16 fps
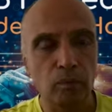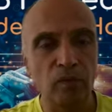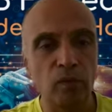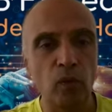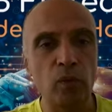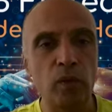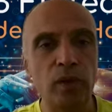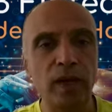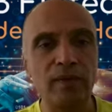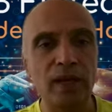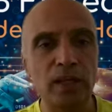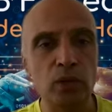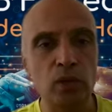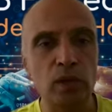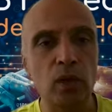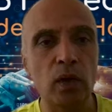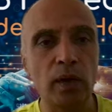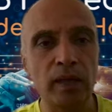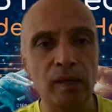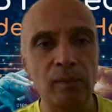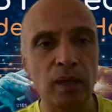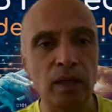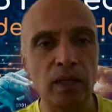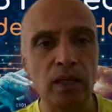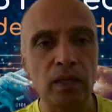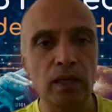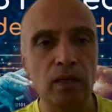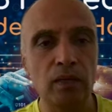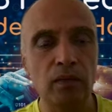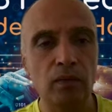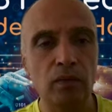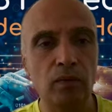Before we have actually got any money,
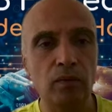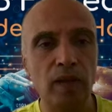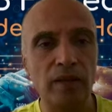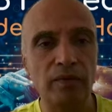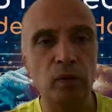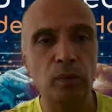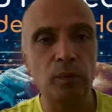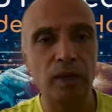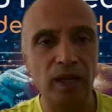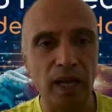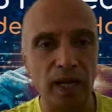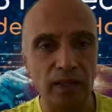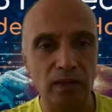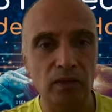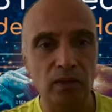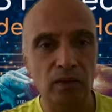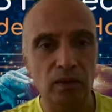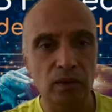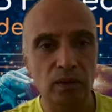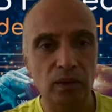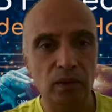we have to pay tax.